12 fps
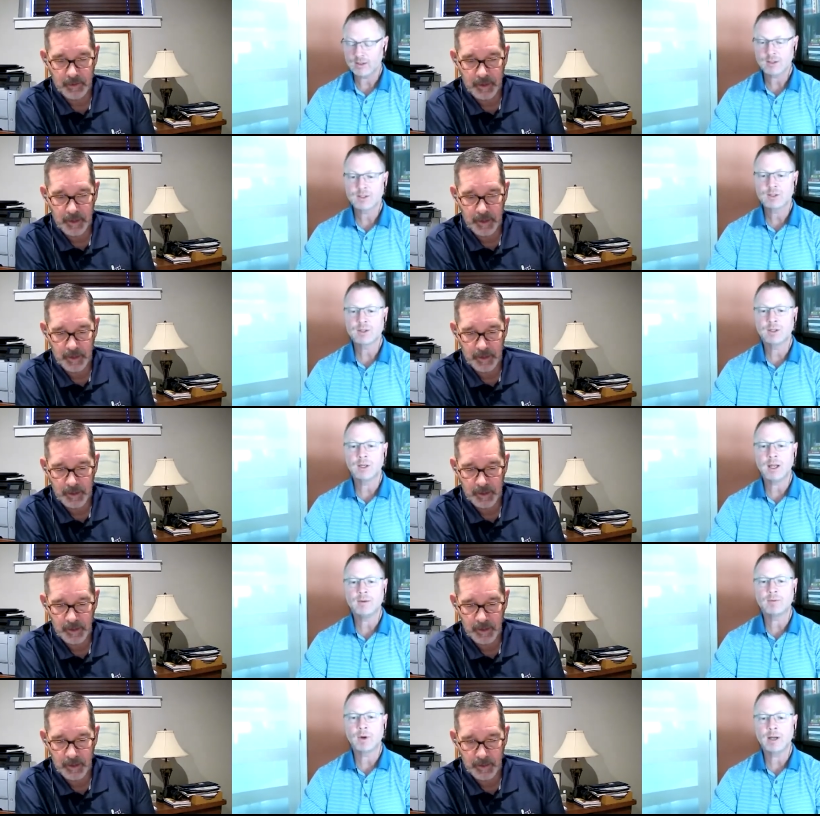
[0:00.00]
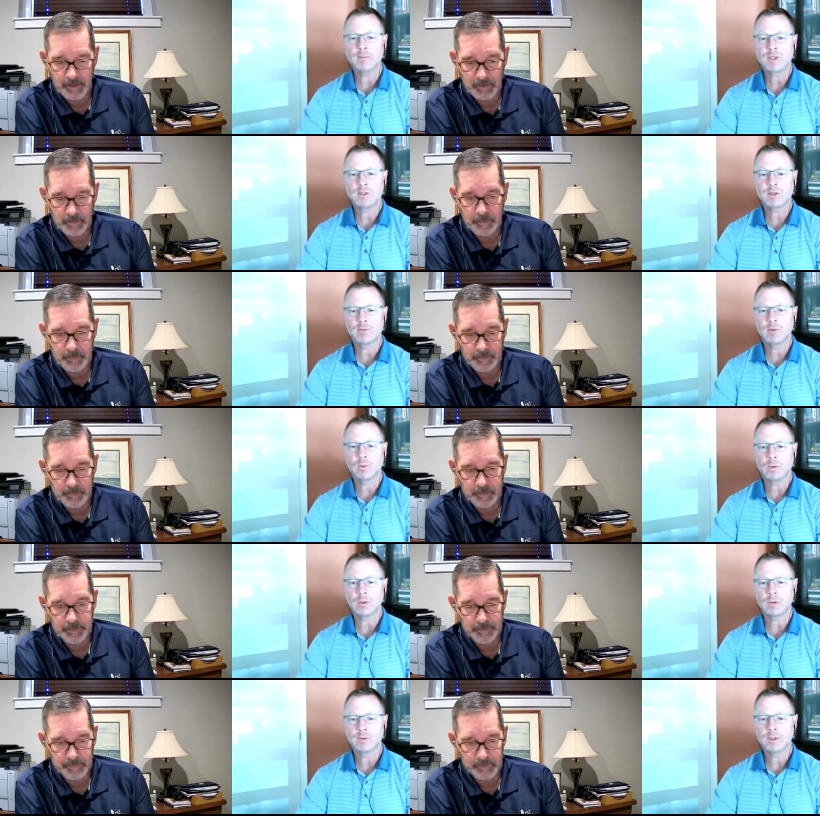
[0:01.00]
Speaker 1: this is the Dave Ramsey's of the
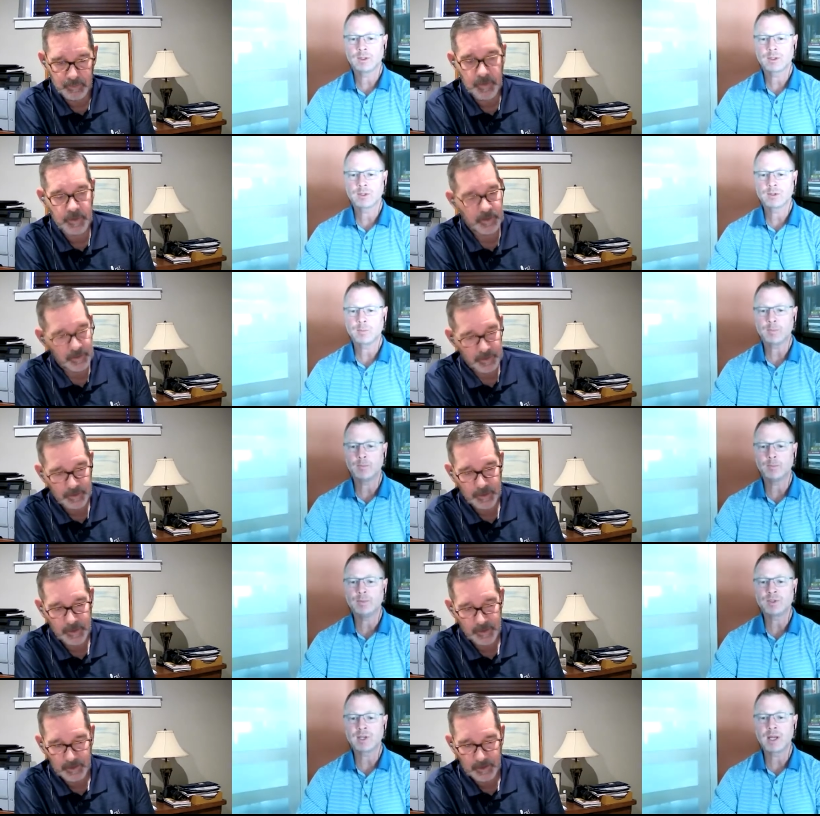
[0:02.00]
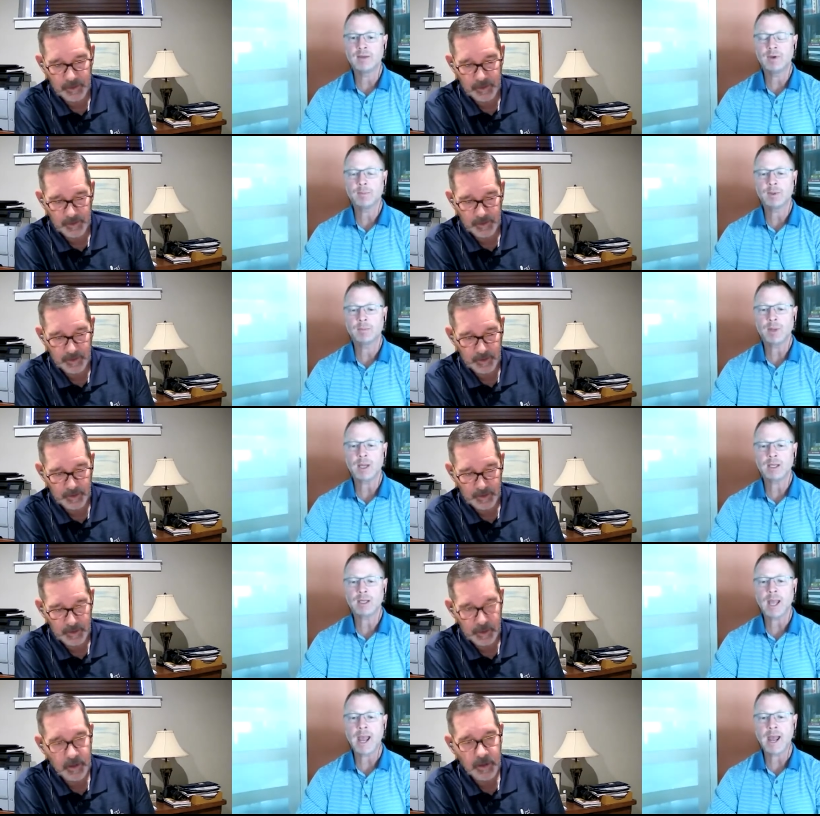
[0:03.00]
world. This is save up and pay
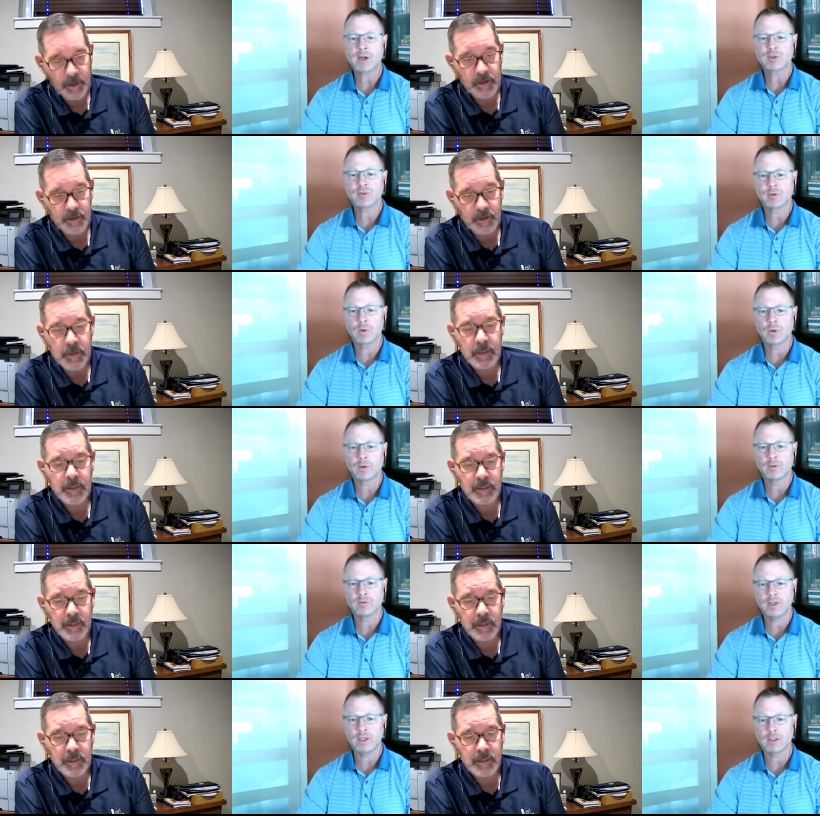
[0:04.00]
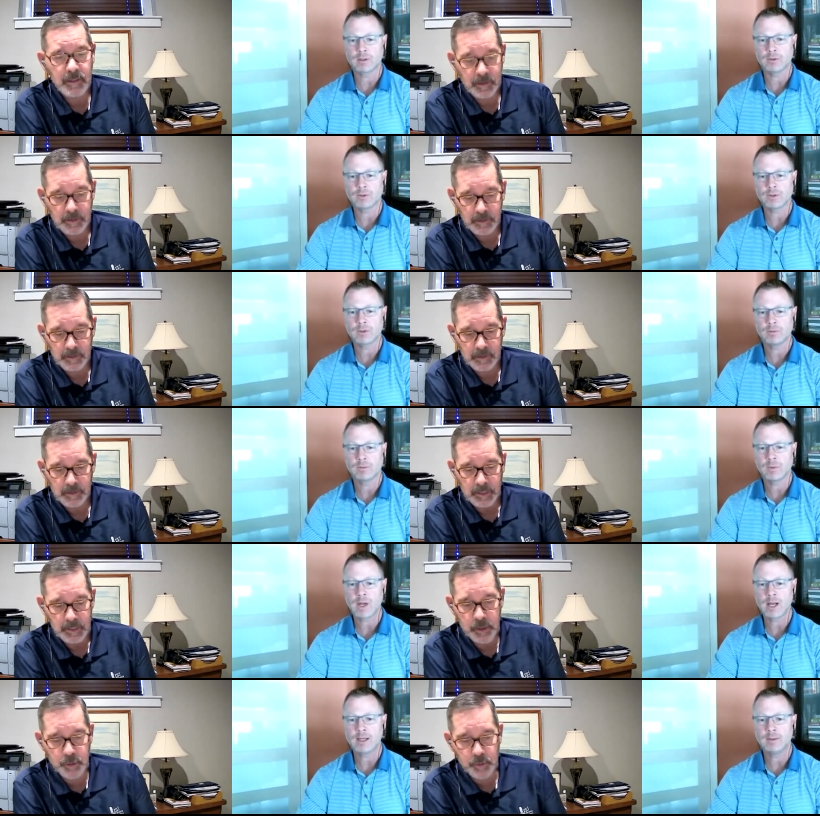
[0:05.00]
cash for vehicles,
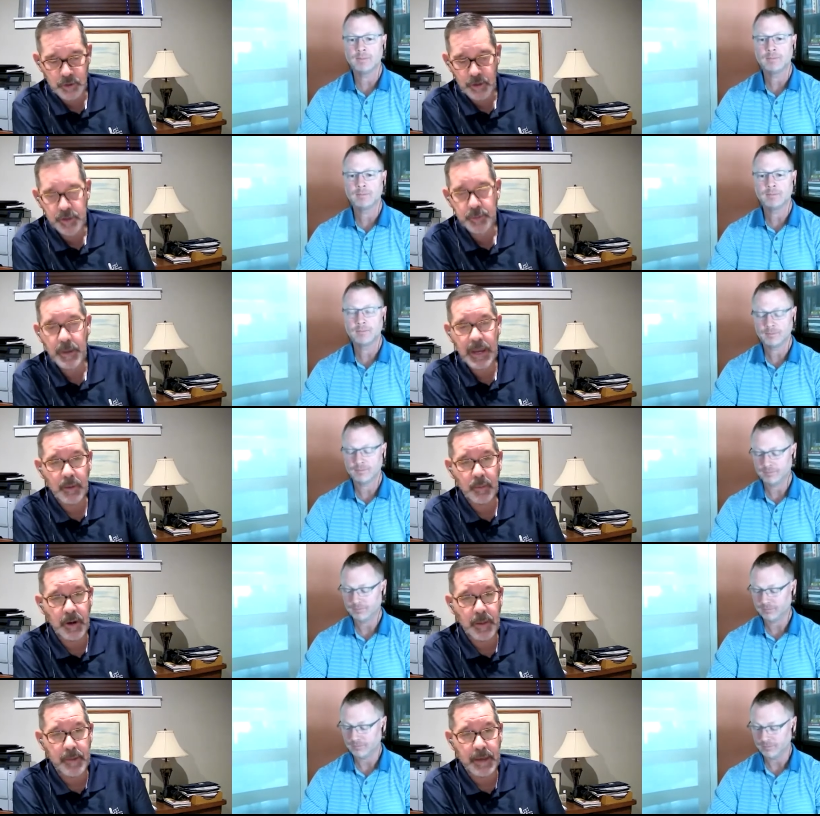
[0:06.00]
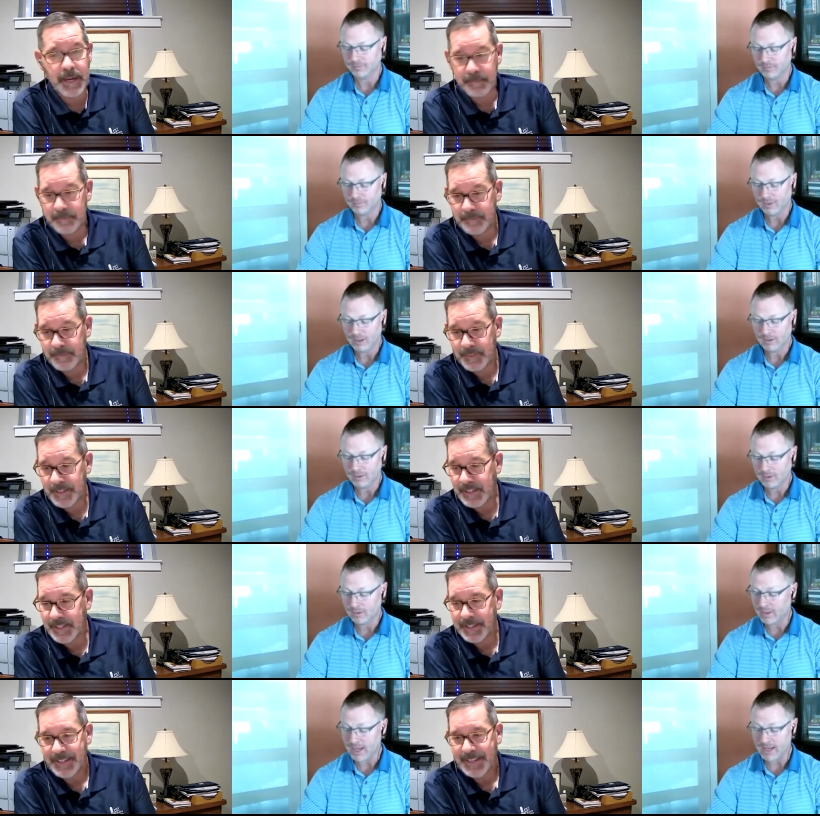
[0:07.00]
right? This was
Speaker 2: Chris Bay when I met him.
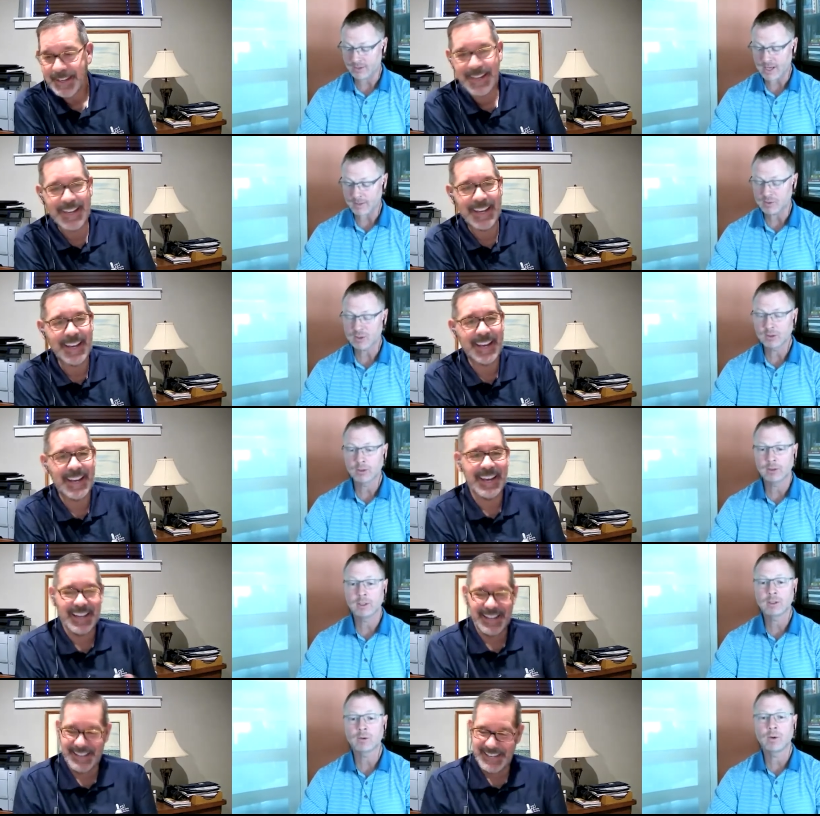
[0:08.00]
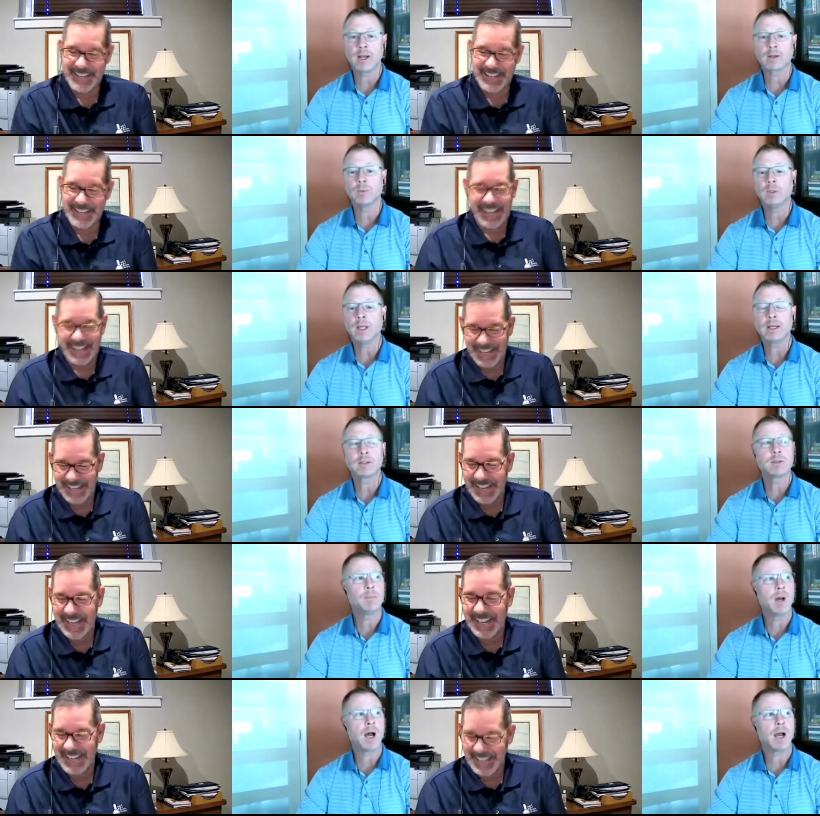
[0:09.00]
Speaker 1: That is absolutely correct. we like to
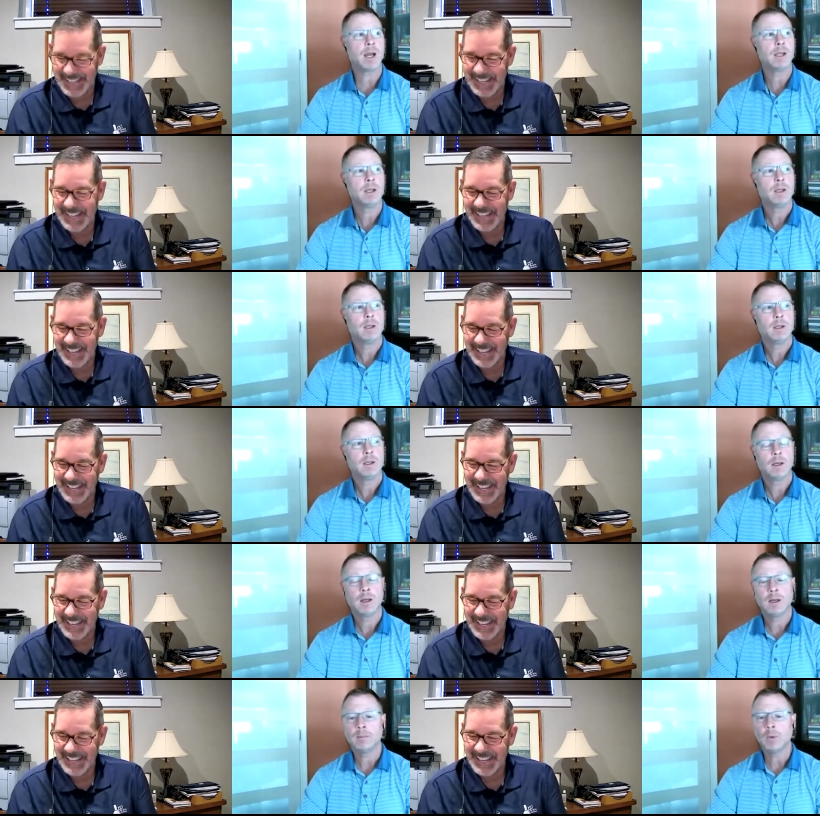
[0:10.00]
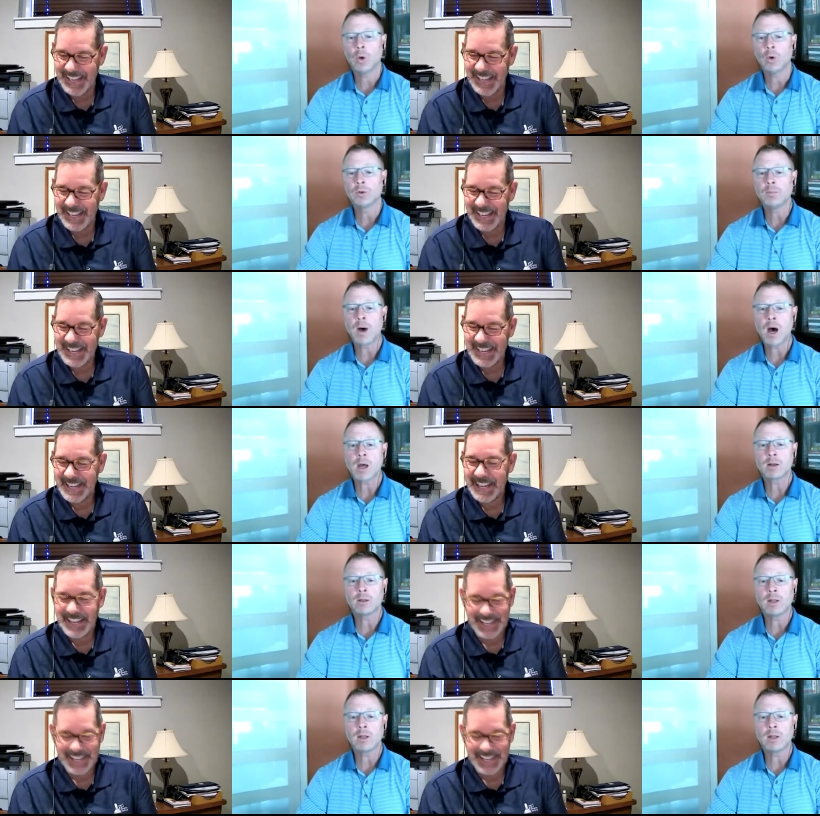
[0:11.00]
buy um, old model,